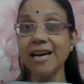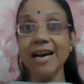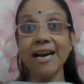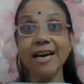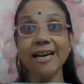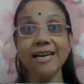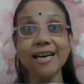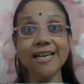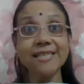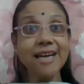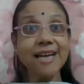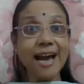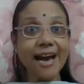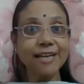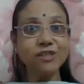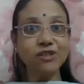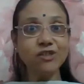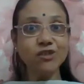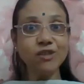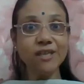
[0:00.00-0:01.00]
It has
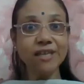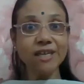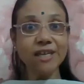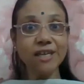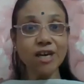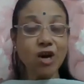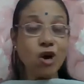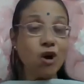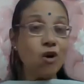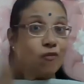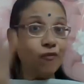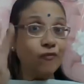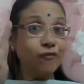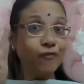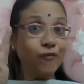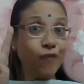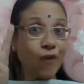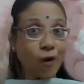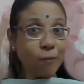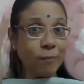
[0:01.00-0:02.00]
actually
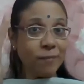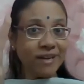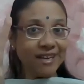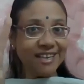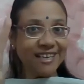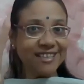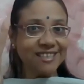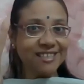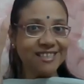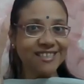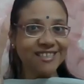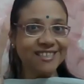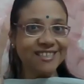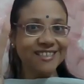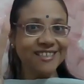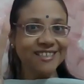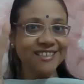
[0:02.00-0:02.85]
four meanings.